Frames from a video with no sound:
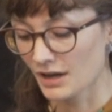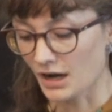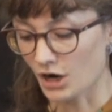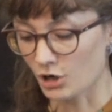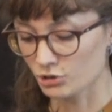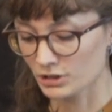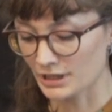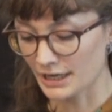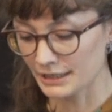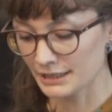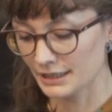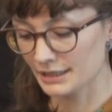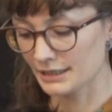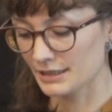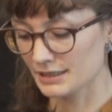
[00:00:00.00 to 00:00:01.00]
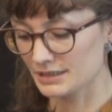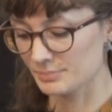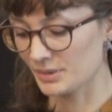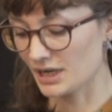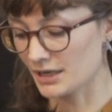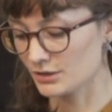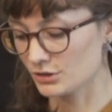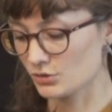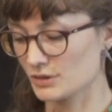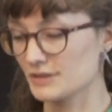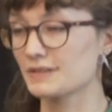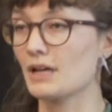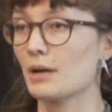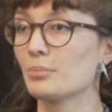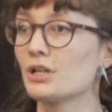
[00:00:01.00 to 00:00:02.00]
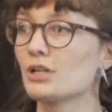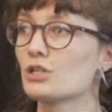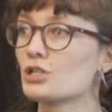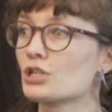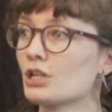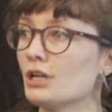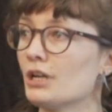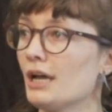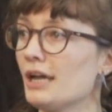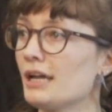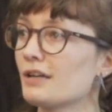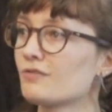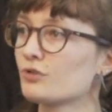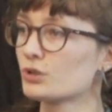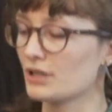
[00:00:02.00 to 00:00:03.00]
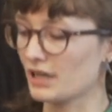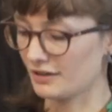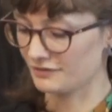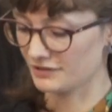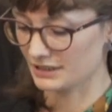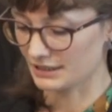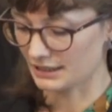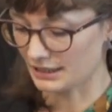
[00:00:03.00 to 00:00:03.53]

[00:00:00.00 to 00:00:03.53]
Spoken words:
outlining his plan to establish a photographic